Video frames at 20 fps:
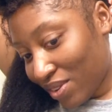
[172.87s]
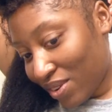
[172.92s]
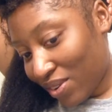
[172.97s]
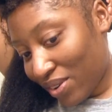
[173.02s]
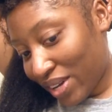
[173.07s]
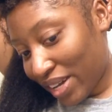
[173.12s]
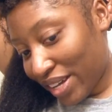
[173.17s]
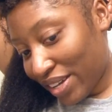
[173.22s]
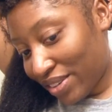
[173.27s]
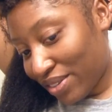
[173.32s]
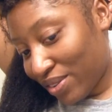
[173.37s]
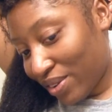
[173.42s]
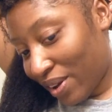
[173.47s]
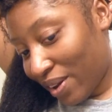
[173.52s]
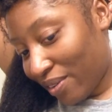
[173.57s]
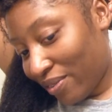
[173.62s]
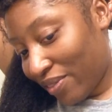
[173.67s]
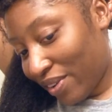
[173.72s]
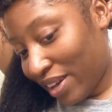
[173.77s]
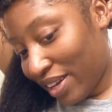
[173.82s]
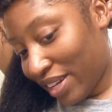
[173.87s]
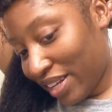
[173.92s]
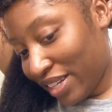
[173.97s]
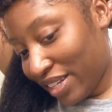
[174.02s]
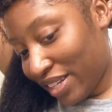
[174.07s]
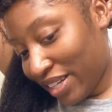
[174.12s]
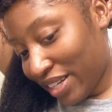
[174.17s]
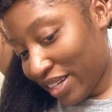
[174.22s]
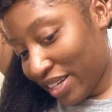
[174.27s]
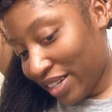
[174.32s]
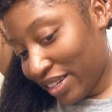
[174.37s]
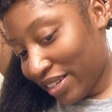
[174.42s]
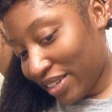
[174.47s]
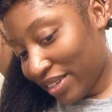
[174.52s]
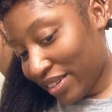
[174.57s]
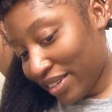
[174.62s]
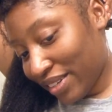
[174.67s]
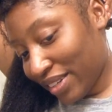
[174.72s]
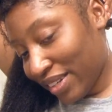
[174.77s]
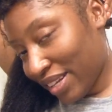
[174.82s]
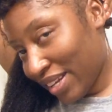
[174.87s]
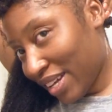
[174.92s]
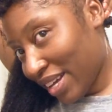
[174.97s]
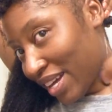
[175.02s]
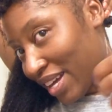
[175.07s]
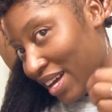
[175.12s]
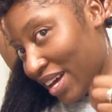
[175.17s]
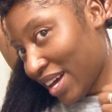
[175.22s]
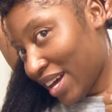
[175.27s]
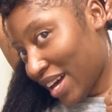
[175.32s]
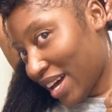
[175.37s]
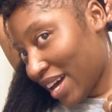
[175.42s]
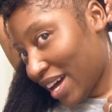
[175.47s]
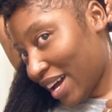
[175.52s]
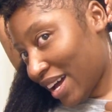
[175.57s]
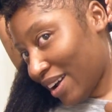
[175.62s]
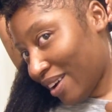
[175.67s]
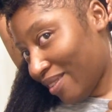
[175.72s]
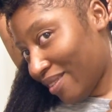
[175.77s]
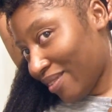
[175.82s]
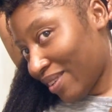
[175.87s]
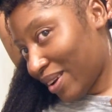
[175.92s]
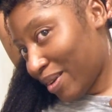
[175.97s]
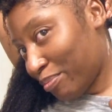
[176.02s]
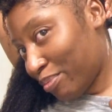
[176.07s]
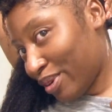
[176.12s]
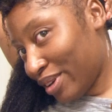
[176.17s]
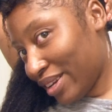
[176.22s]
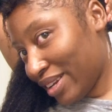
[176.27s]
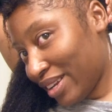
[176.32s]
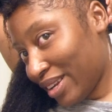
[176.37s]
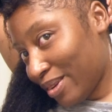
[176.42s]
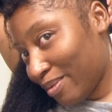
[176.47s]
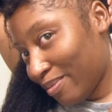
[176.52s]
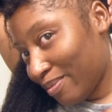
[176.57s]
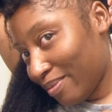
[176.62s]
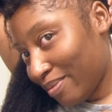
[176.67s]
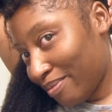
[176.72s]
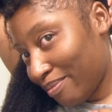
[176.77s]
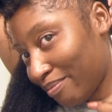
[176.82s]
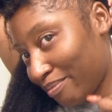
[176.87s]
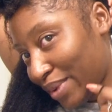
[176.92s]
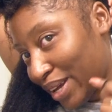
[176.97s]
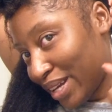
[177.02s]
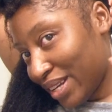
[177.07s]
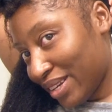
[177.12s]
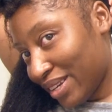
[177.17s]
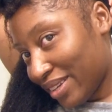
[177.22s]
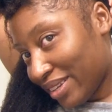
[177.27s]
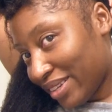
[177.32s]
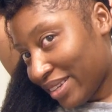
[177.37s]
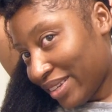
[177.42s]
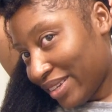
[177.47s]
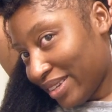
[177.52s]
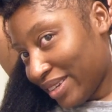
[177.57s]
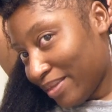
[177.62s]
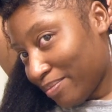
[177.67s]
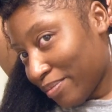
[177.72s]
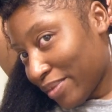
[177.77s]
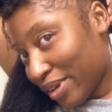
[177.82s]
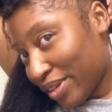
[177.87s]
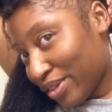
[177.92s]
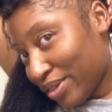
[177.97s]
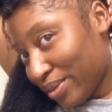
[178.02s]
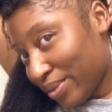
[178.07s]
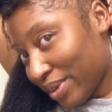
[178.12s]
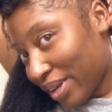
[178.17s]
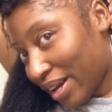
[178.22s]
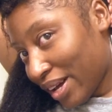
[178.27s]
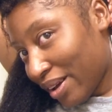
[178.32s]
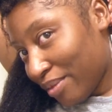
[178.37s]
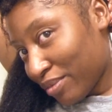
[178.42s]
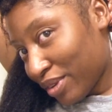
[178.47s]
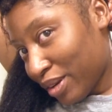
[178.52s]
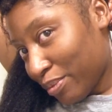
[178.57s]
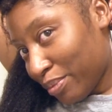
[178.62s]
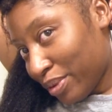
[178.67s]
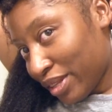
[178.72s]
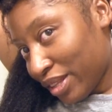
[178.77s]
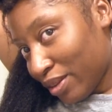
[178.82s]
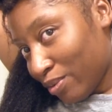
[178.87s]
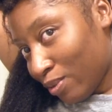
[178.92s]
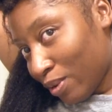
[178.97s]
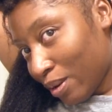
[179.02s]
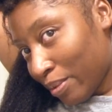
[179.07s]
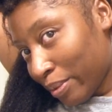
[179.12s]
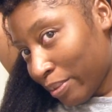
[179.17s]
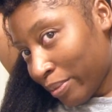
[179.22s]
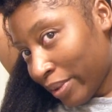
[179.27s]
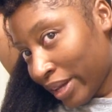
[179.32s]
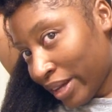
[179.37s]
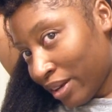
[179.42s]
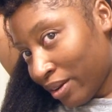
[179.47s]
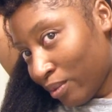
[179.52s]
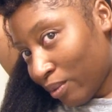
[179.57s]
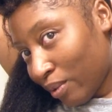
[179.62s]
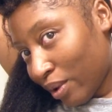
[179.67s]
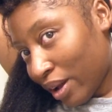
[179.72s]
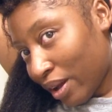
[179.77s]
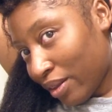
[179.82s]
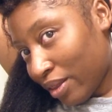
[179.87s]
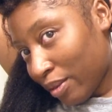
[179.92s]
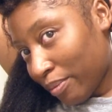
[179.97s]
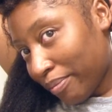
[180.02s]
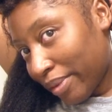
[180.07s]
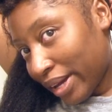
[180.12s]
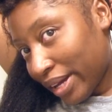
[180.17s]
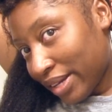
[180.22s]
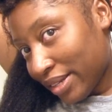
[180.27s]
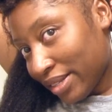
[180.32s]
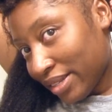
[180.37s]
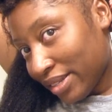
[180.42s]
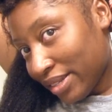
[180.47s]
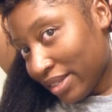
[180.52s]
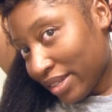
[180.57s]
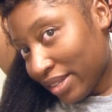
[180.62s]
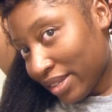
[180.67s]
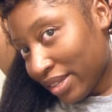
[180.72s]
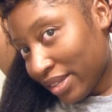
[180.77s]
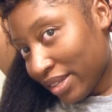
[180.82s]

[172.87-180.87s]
Okay, so I finally did it. I put it in, made a bantu knot. I'm going to put the rubber band around the base